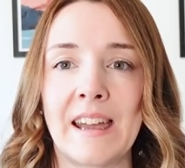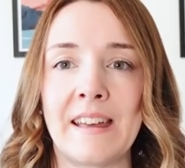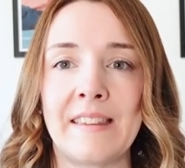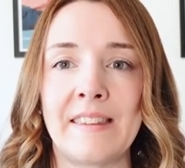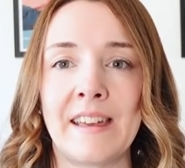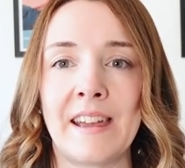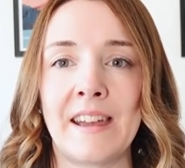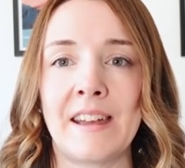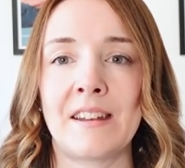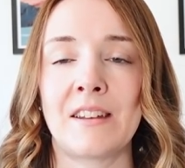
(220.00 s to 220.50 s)
And
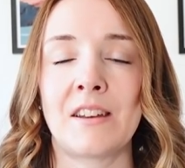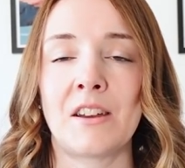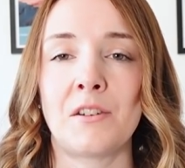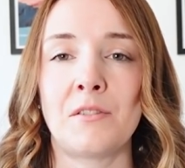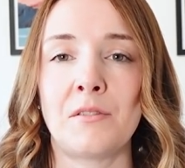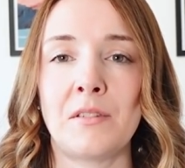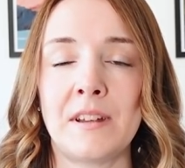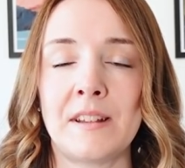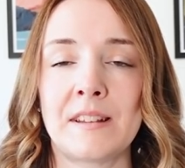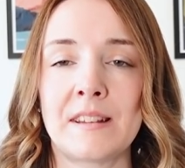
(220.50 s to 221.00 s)
then I
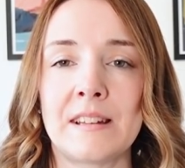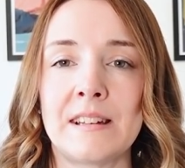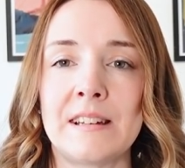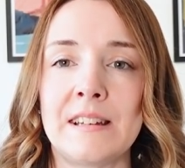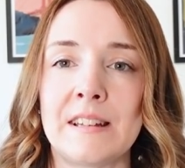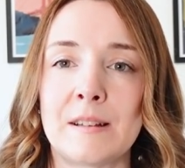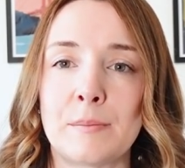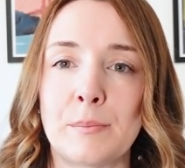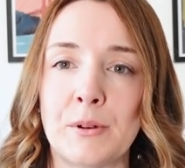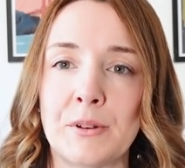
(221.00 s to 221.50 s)

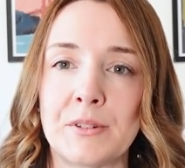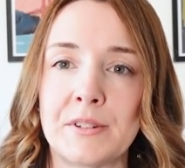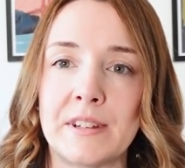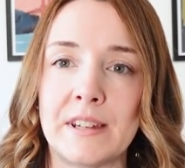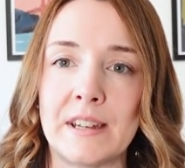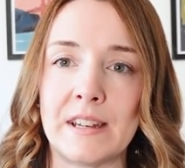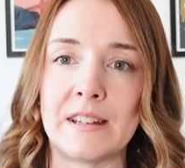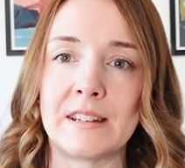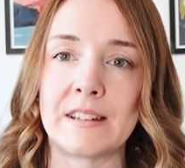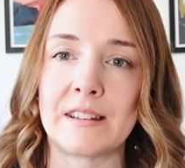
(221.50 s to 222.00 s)
recently
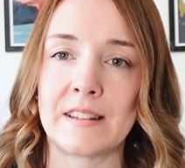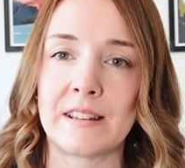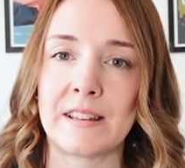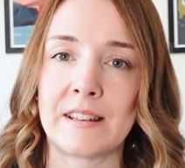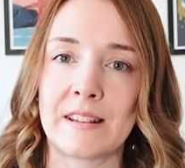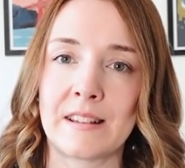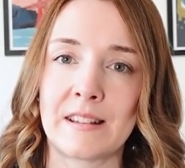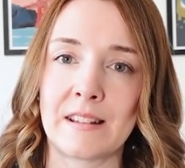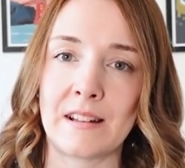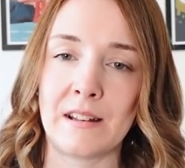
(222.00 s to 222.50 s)
spotted this
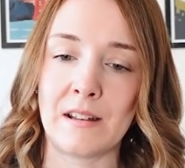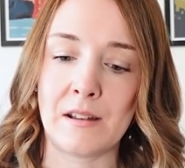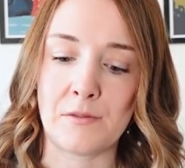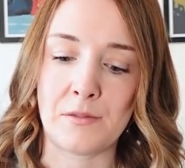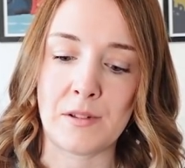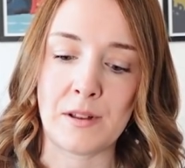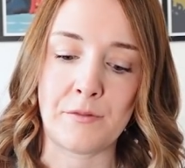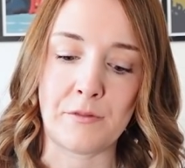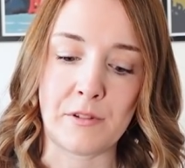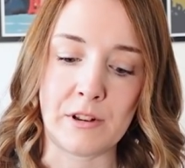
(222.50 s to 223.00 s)

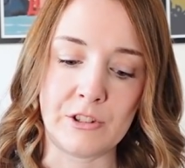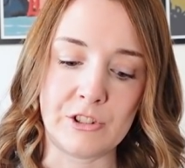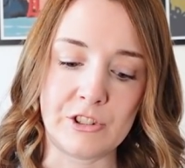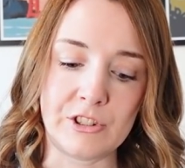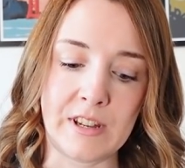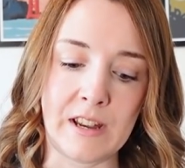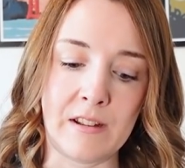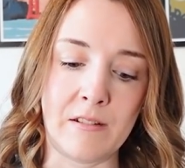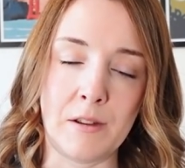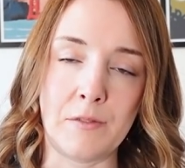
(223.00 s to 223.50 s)
lovely French
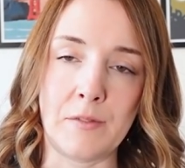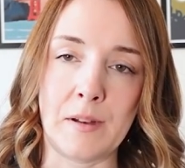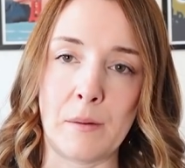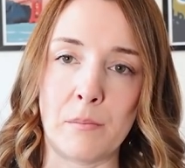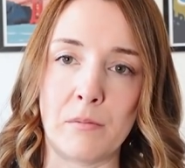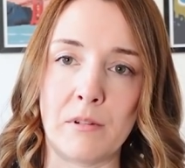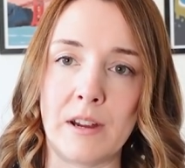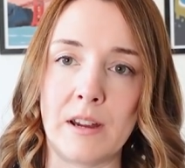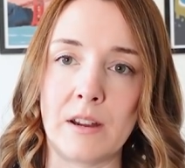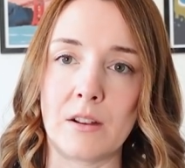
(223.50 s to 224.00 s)
terry
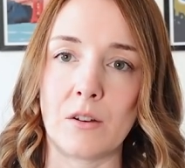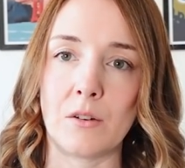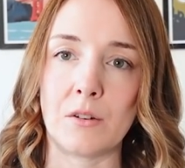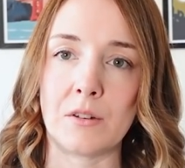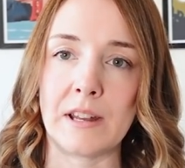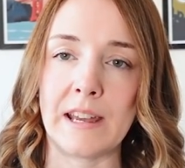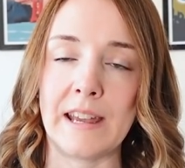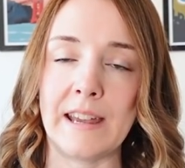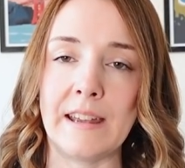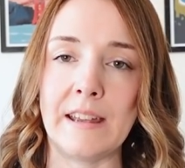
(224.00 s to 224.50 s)
fabric
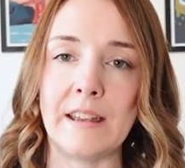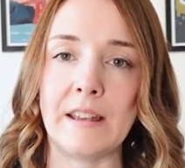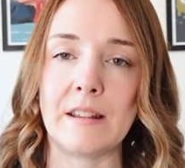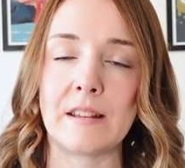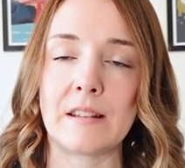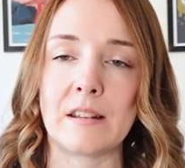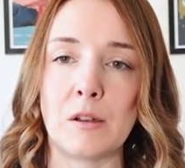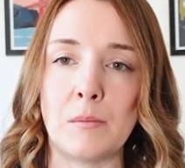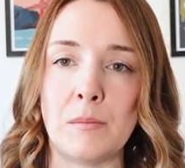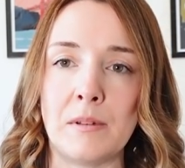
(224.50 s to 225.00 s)
on a
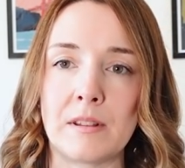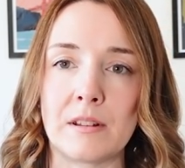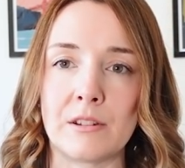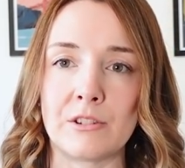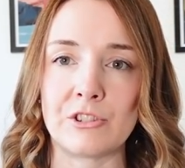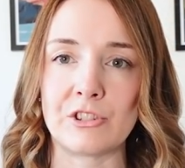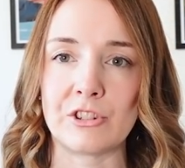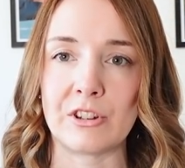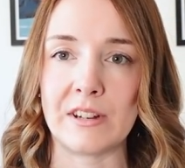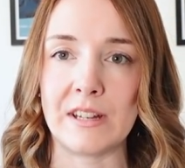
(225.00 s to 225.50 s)
Sew Me
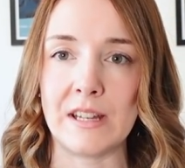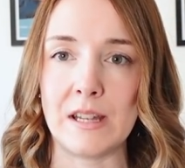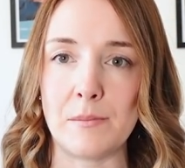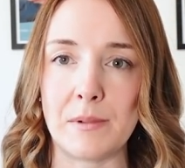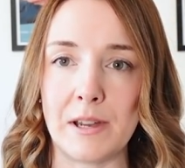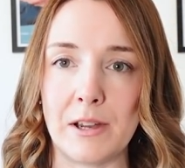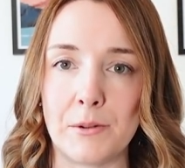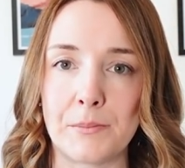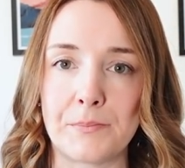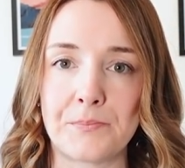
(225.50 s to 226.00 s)
Sunshine
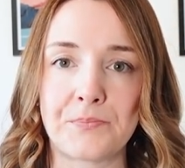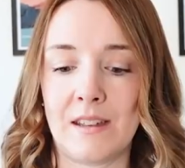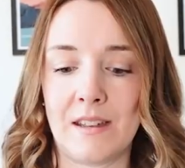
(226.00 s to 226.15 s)
email,